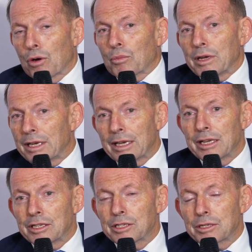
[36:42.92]
what we need
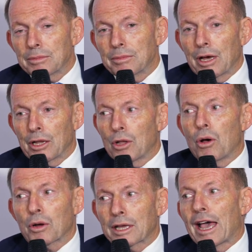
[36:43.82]
is a
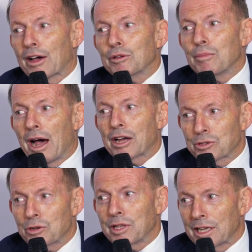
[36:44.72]
long
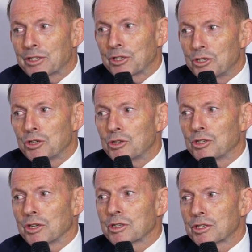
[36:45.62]
countermarch to the
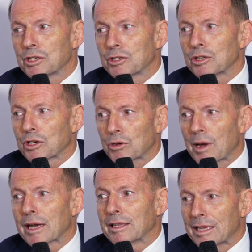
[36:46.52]
institutions to
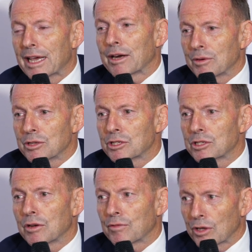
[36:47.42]
correct the
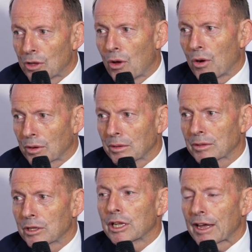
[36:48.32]
errors of the
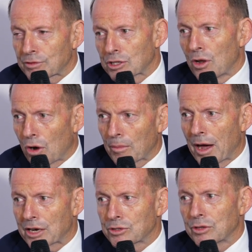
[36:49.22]
left's long
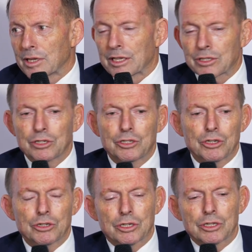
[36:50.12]
march to the
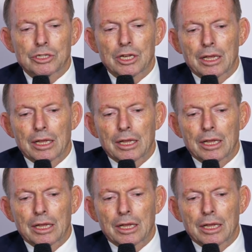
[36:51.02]
institutions,